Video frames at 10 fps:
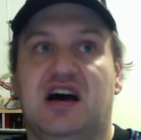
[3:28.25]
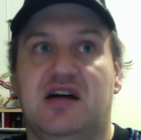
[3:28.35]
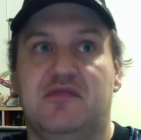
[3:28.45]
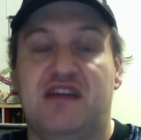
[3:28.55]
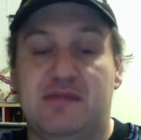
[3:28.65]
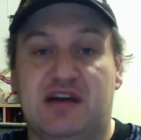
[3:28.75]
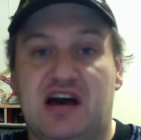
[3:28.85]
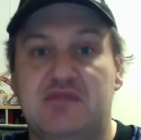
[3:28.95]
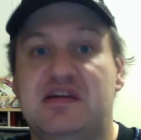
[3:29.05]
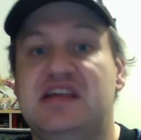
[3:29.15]

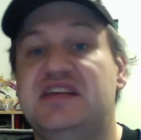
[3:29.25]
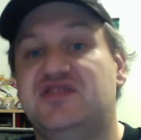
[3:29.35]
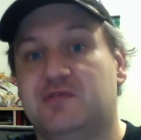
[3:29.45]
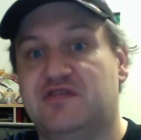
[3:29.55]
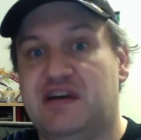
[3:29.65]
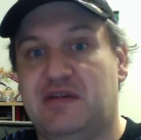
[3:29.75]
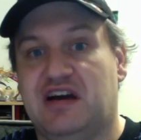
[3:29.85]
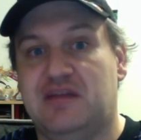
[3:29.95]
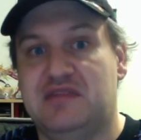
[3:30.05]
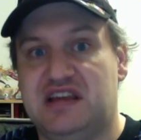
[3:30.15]
Famicom Mini, Super
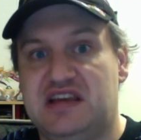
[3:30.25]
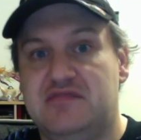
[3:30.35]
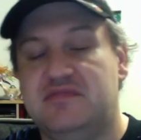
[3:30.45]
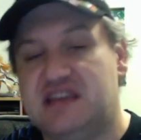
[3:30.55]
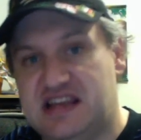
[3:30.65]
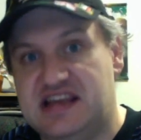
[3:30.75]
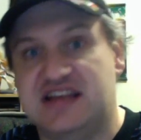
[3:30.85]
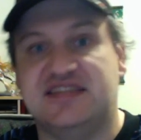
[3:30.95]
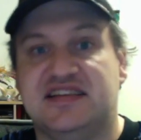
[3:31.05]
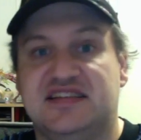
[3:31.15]
Famicom Mini, the
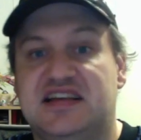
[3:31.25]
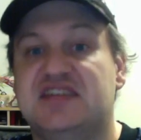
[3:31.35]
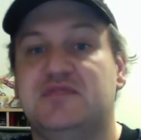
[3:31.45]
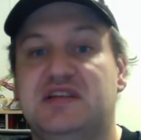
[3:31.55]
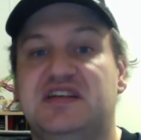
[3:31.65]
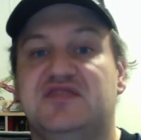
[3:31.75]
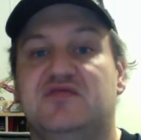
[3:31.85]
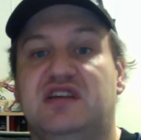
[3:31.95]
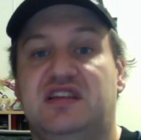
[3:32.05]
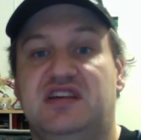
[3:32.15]
NES, SNES Minis
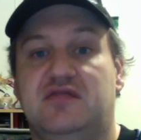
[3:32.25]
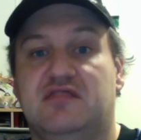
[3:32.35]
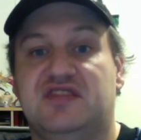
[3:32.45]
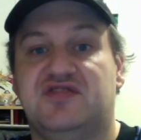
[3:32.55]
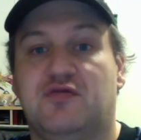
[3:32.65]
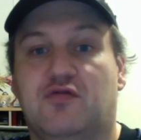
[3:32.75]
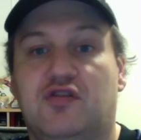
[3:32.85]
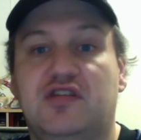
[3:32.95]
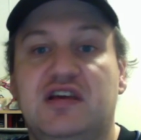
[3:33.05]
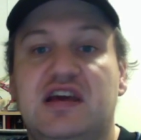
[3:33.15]
in the rest of the
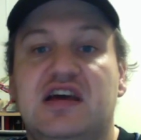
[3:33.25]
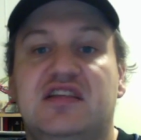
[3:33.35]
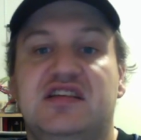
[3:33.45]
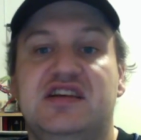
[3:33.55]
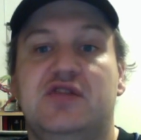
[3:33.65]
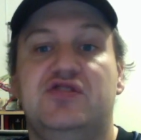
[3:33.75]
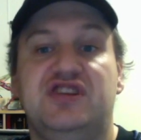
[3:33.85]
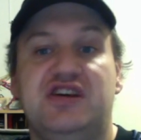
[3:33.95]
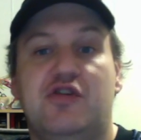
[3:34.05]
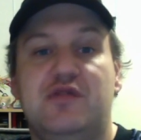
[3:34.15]
world, the Neo
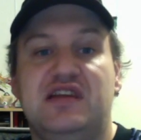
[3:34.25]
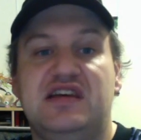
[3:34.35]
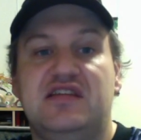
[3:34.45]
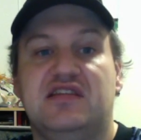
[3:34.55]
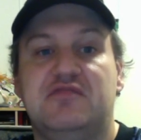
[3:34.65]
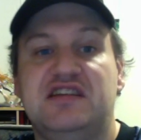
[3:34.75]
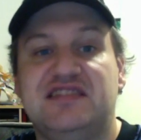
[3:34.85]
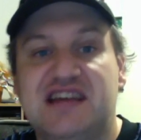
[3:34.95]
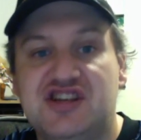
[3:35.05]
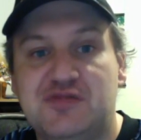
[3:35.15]
Geo Mini, the
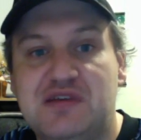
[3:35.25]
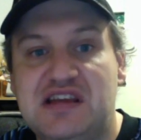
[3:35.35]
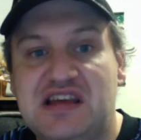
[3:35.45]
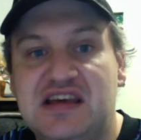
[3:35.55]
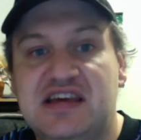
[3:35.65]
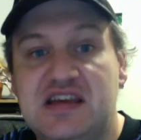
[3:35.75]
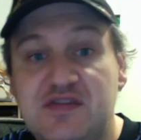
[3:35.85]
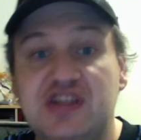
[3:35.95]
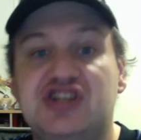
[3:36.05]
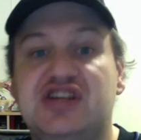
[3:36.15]
PC Engine Mini,
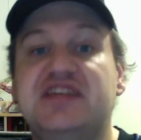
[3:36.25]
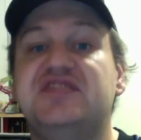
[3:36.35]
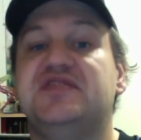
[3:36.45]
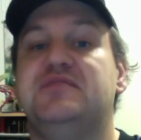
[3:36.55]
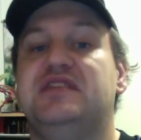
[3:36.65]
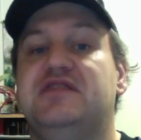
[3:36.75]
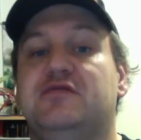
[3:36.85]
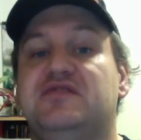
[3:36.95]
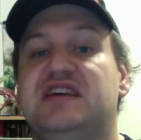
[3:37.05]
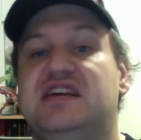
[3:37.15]
even the Genesis Mini
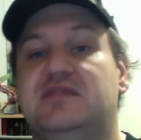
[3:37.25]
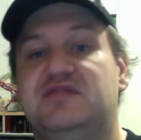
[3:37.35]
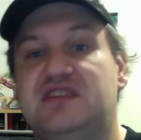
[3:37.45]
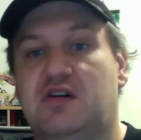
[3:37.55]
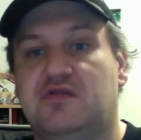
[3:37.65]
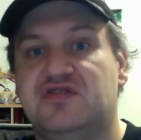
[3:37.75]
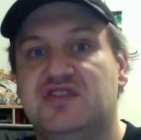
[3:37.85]
from Sega themselves.